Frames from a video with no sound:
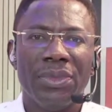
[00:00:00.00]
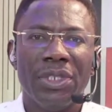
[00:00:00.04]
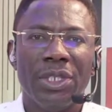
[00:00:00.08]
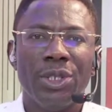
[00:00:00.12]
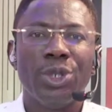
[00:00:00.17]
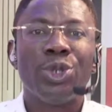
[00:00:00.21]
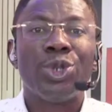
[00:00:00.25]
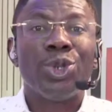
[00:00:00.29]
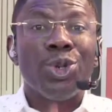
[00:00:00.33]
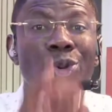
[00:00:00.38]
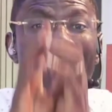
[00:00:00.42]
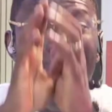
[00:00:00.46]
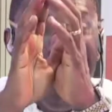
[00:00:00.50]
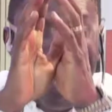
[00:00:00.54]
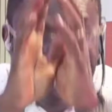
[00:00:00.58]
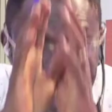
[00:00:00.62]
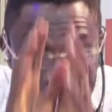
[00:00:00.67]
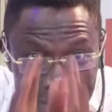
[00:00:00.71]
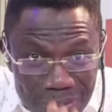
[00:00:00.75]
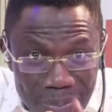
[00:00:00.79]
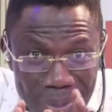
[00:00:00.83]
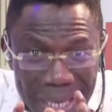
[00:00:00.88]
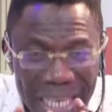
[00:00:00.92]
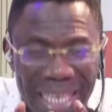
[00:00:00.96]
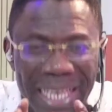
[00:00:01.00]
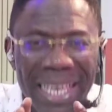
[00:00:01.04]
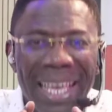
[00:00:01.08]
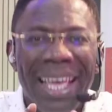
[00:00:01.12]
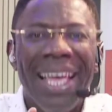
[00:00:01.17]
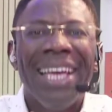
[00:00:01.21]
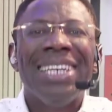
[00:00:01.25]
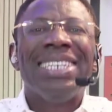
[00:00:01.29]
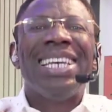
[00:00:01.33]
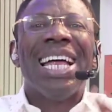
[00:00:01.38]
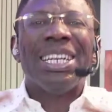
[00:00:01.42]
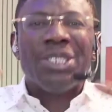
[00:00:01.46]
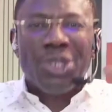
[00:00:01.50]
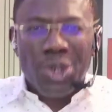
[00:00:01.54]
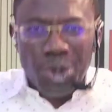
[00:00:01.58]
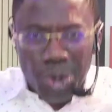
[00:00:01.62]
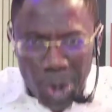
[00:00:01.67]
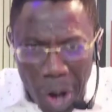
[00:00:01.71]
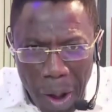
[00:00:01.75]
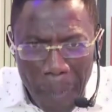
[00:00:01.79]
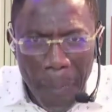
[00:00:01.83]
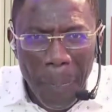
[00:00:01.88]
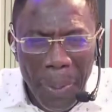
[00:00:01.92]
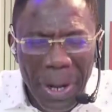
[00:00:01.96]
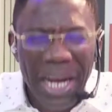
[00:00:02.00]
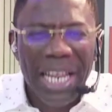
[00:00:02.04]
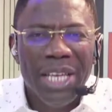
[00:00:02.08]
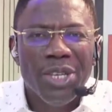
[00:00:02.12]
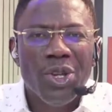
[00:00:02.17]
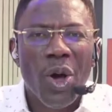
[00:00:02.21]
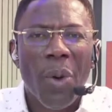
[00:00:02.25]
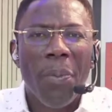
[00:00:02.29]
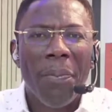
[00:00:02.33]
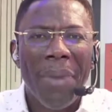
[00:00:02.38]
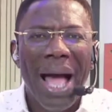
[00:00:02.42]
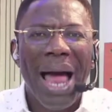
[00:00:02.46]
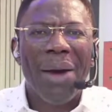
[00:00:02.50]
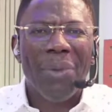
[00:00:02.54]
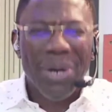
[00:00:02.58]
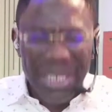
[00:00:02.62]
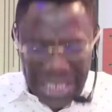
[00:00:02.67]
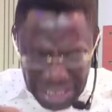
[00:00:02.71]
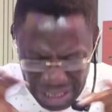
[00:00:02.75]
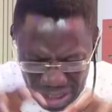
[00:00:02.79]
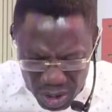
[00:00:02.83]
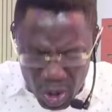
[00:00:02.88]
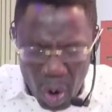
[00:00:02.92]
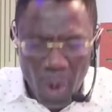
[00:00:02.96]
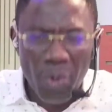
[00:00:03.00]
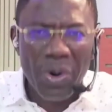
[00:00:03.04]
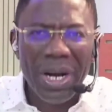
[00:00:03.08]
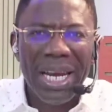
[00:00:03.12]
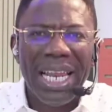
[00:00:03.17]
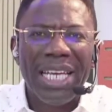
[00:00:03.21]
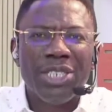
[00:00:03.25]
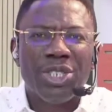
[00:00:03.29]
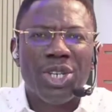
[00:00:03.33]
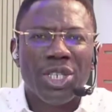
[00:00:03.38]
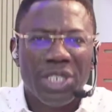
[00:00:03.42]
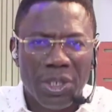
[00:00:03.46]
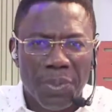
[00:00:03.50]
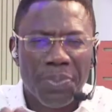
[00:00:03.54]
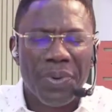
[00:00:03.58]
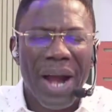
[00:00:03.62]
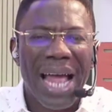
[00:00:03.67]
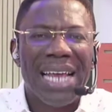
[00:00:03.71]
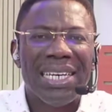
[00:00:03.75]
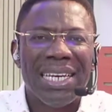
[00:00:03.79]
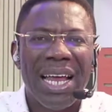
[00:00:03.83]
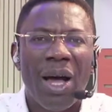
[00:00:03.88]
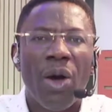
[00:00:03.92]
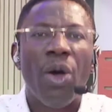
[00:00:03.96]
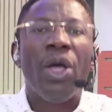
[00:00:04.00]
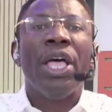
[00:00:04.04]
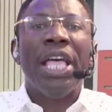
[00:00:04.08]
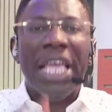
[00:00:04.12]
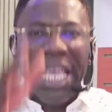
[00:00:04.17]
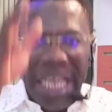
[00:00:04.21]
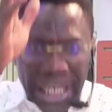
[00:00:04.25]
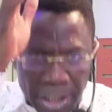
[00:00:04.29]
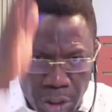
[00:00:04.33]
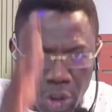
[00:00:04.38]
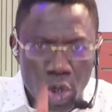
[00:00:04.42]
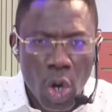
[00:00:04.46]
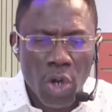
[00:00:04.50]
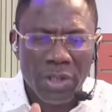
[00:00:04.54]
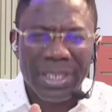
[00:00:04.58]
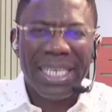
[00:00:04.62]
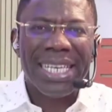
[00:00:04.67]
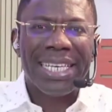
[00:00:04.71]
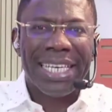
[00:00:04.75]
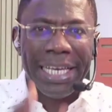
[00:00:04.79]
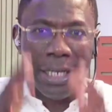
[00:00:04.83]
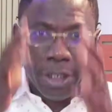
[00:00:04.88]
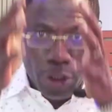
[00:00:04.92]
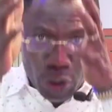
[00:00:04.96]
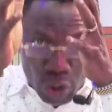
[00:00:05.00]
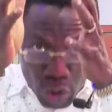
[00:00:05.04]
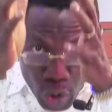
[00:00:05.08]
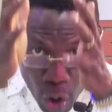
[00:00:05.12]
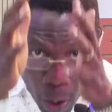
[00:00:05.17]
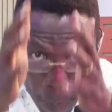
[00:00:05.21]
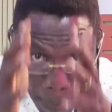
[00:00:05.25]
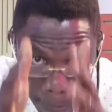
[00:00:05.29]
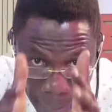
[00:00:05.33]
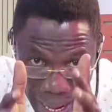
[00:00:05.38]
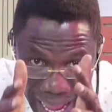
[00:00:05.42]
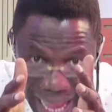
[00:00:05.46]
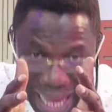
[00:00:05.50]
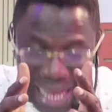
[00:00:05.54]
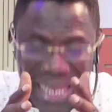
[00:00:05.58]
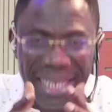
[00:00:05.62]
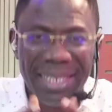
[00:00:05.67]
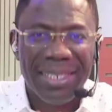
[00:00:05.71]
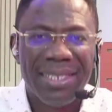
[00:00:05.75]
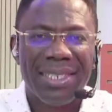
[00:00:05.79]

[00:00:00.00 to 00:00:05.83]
Trust me, the trouble in your marriage, your relationship right now is your thinking, your mind.